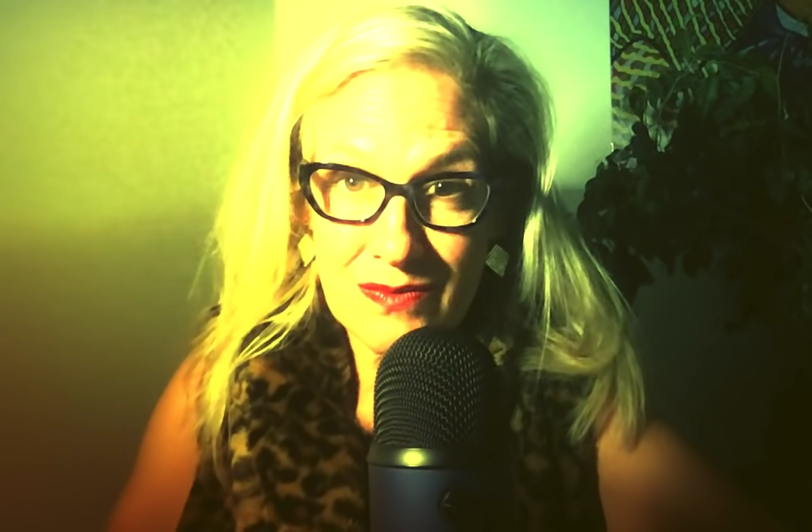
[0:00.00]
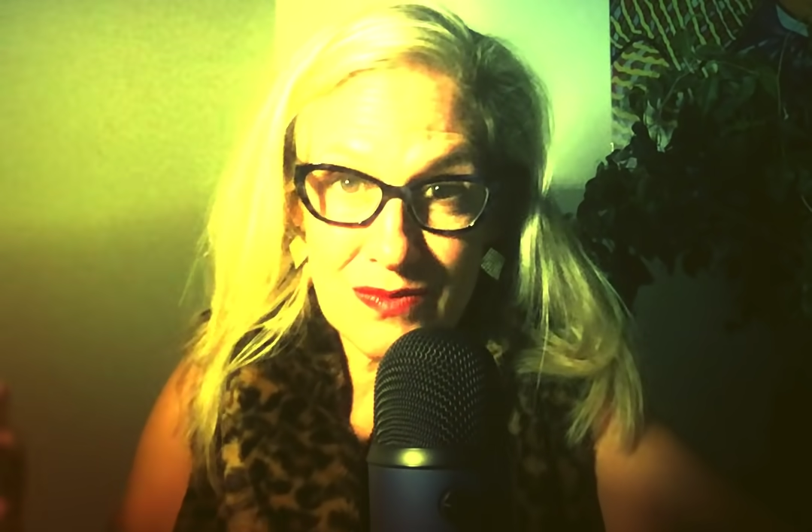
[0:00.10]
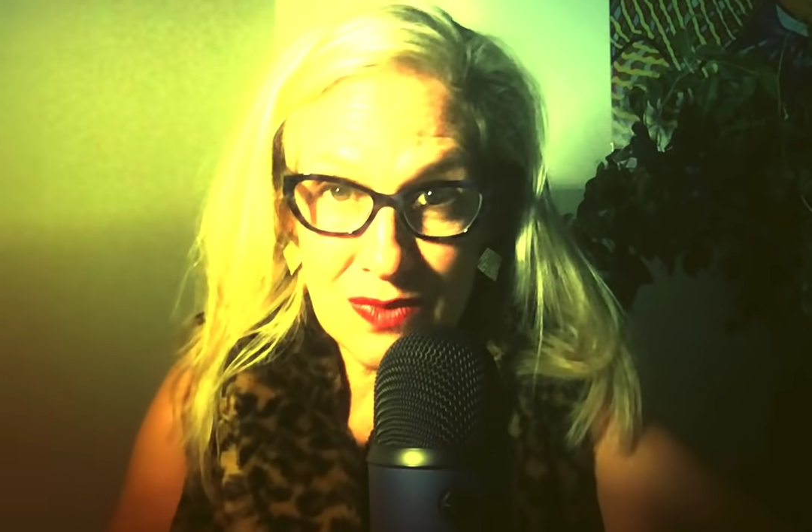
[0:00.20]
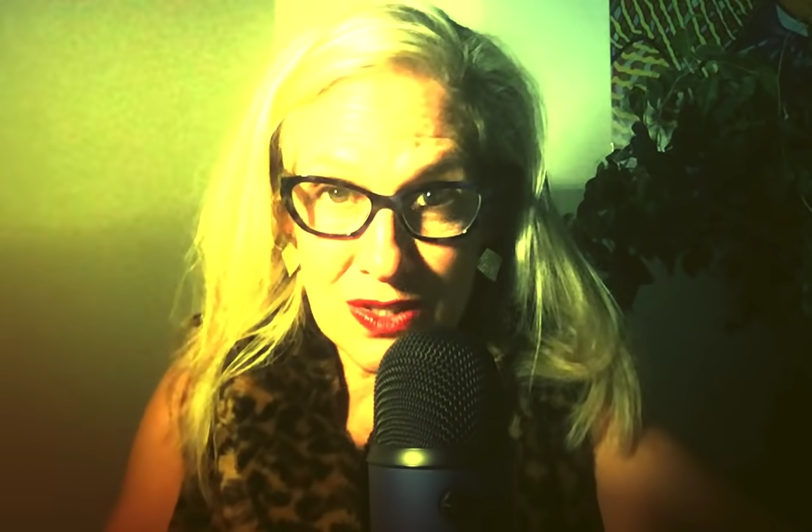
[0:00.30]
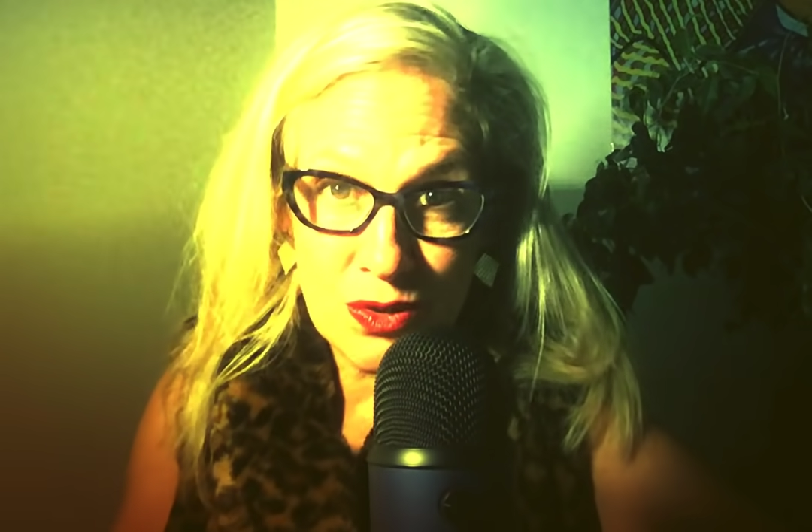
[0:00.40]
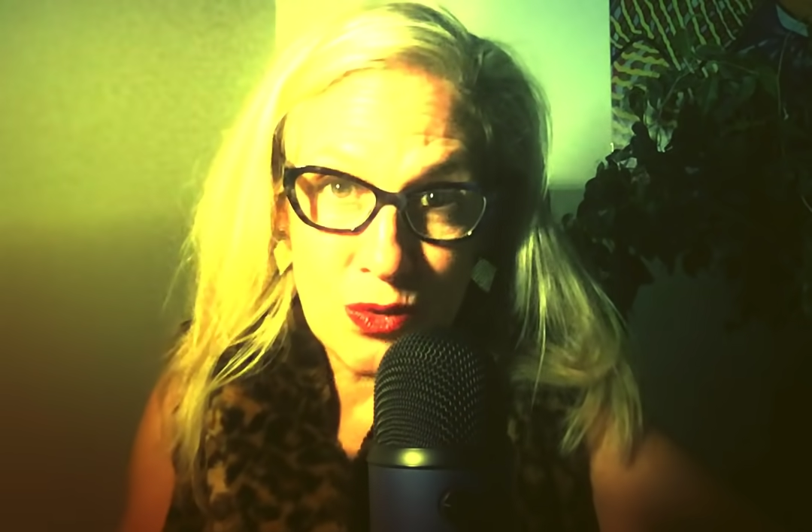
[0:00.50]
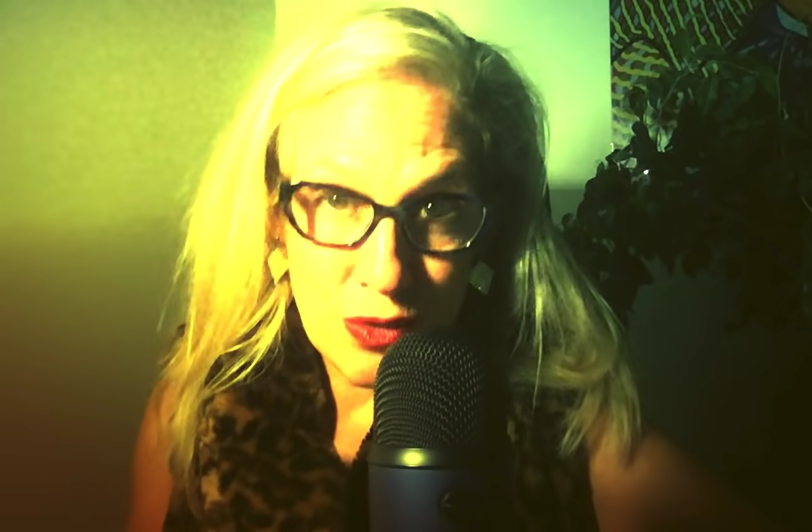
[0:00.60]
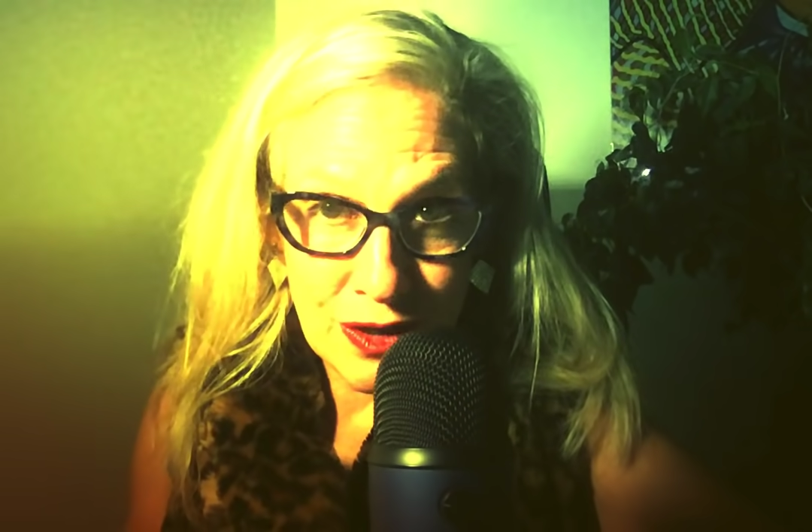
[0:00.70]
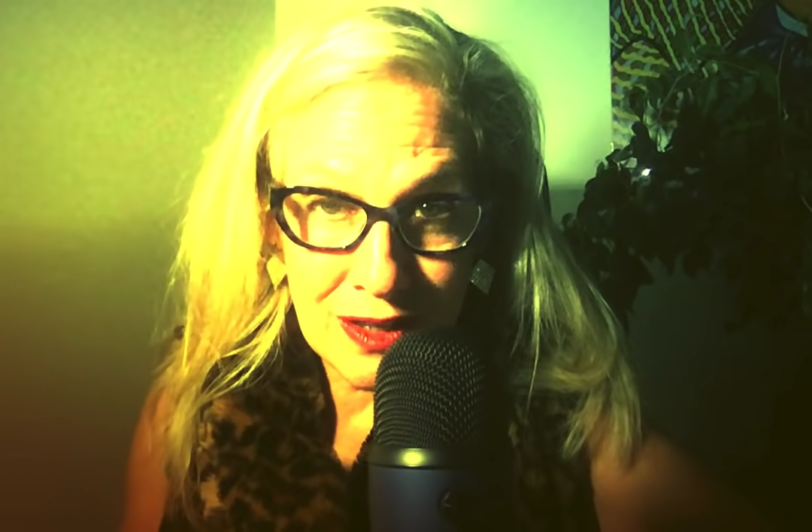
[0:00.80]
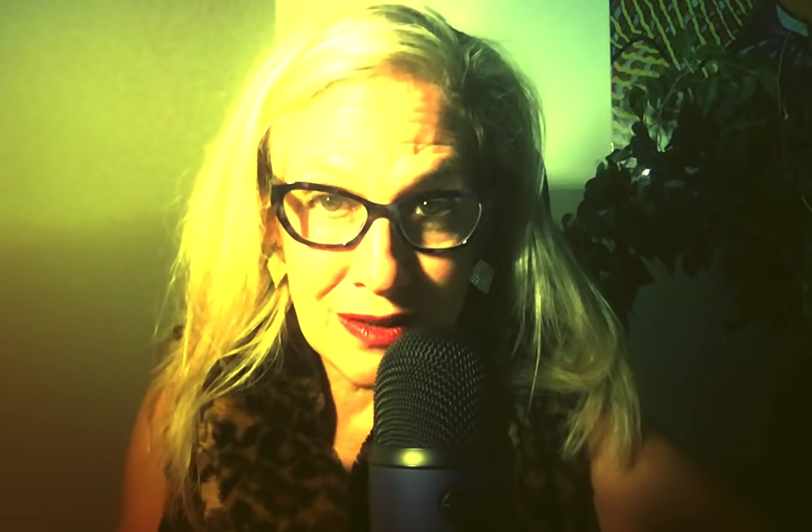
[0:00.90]

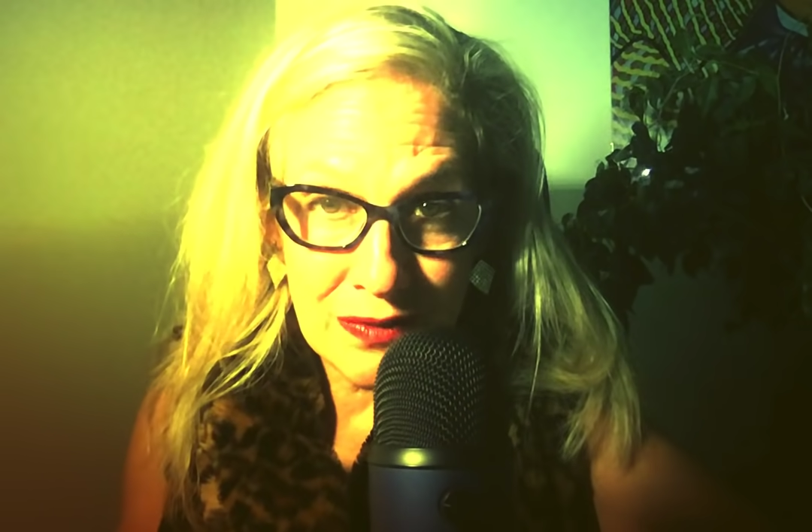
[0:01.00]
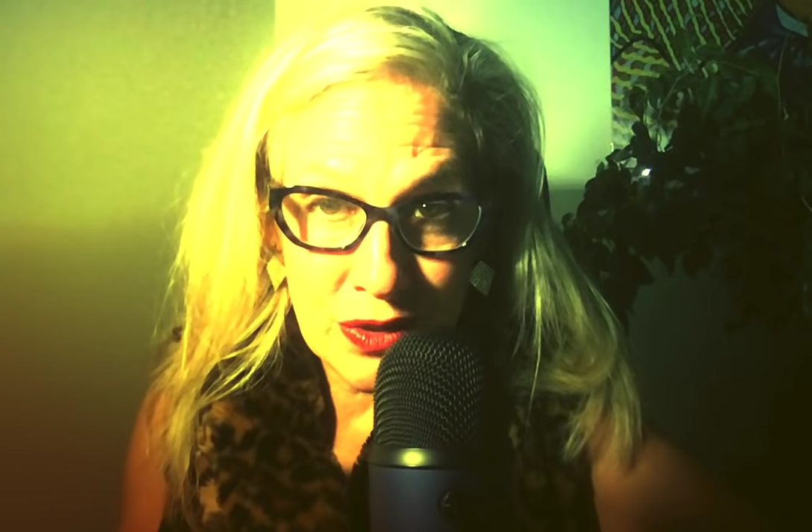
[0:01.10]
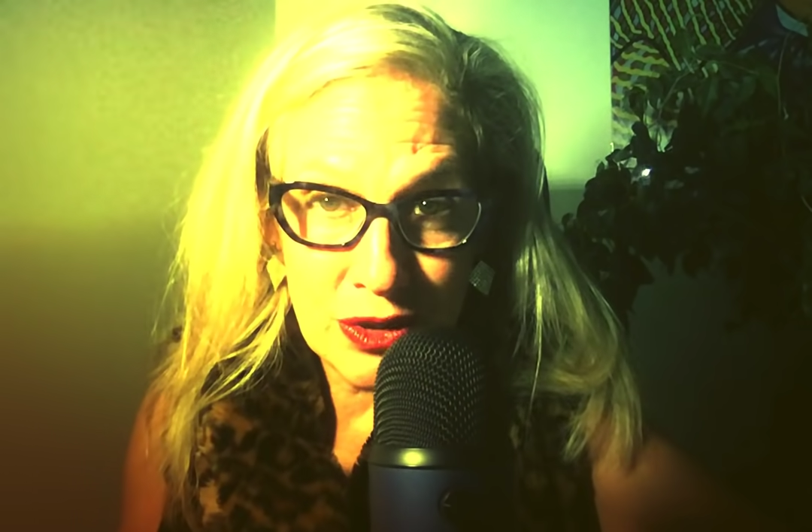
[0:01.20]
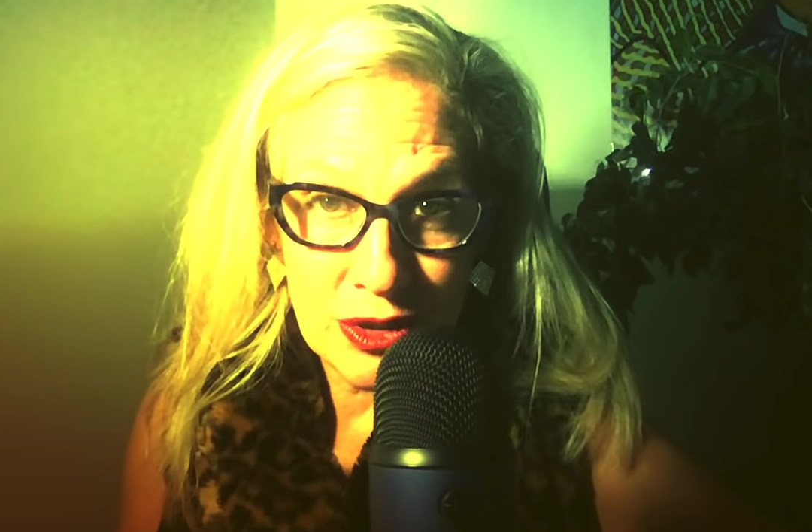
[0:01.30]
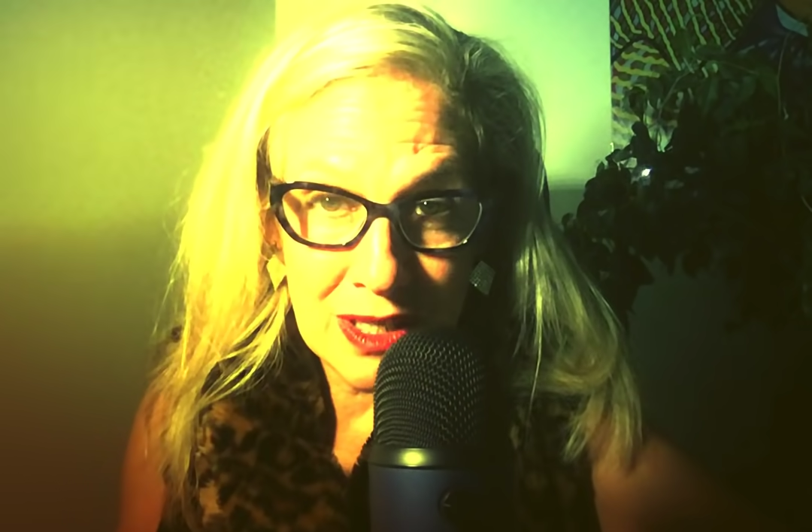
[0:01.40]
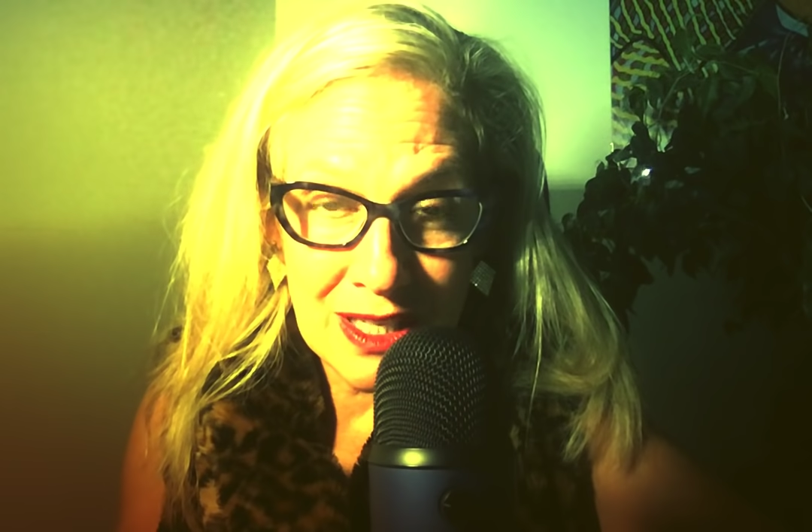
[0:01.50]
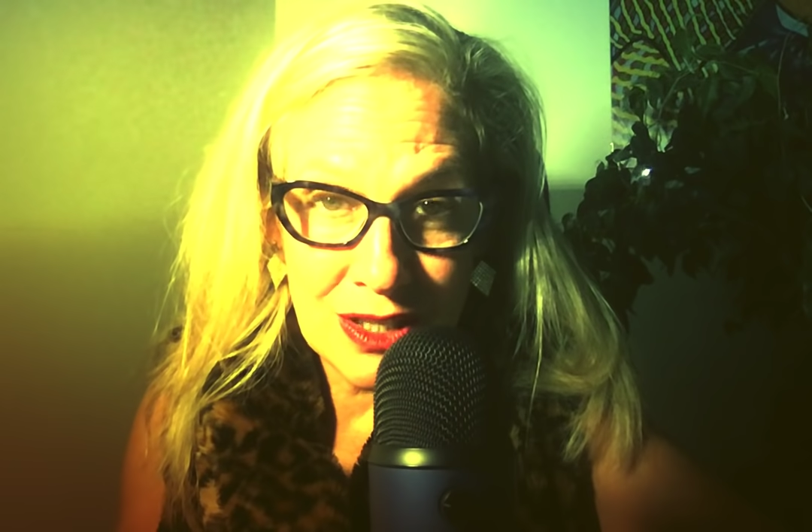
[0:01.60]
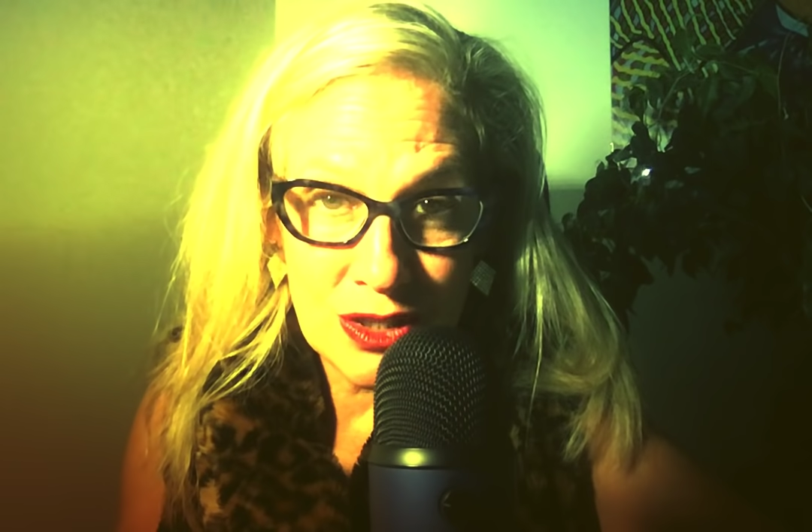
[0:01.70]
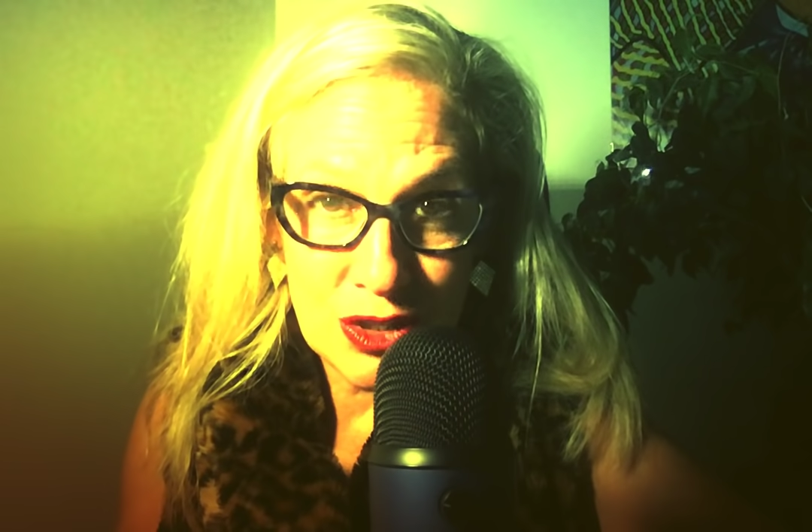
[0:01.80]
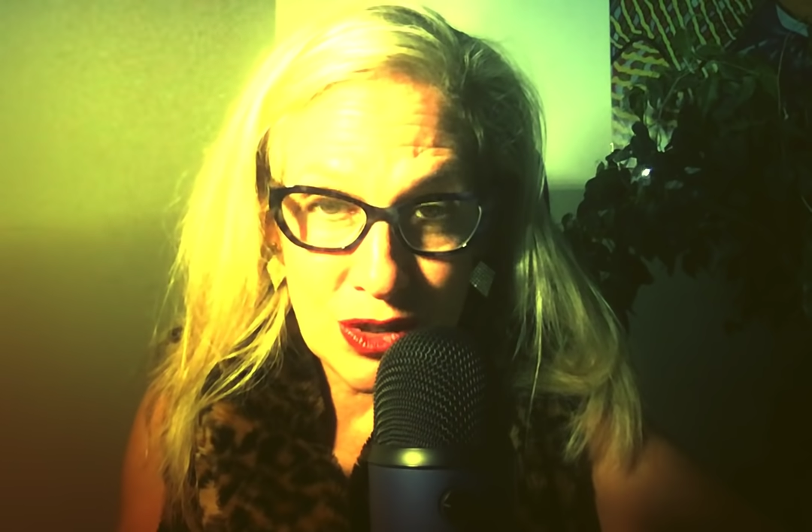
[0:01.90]
story of the Kirk
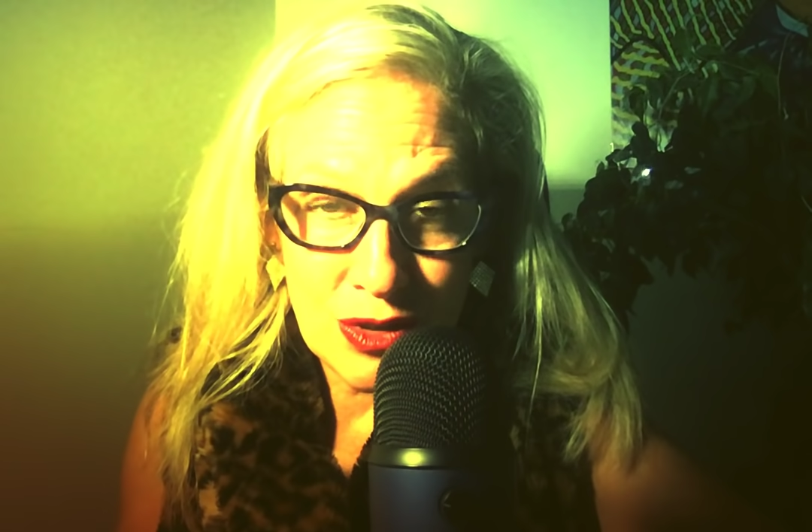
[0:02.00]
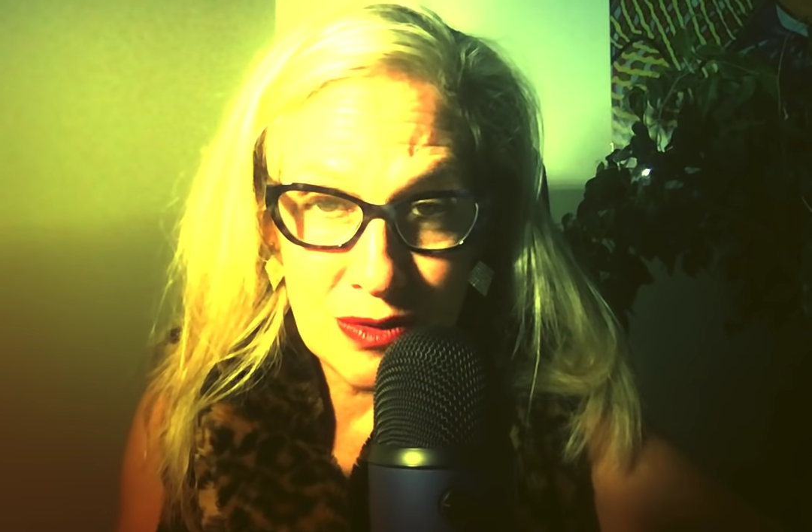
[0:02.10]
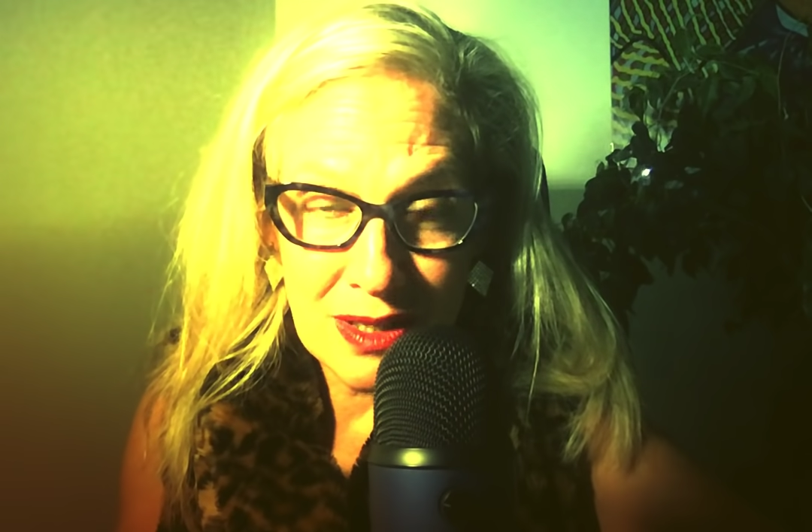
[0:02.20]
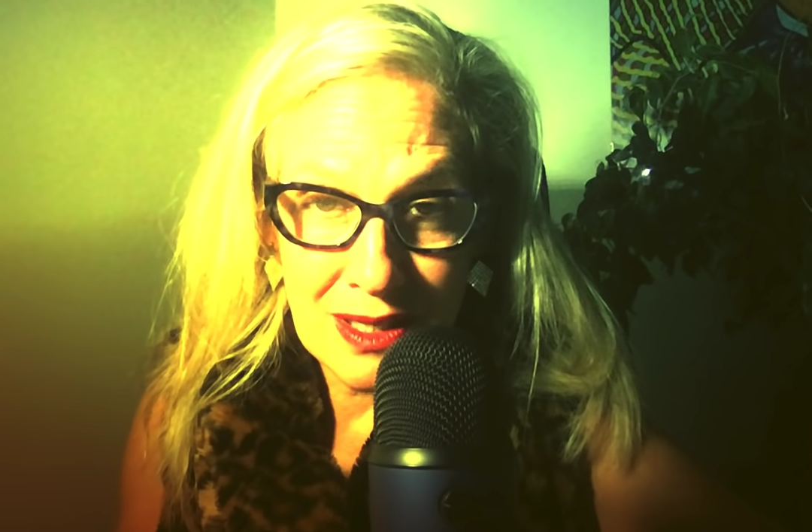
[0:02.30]
Minihane show.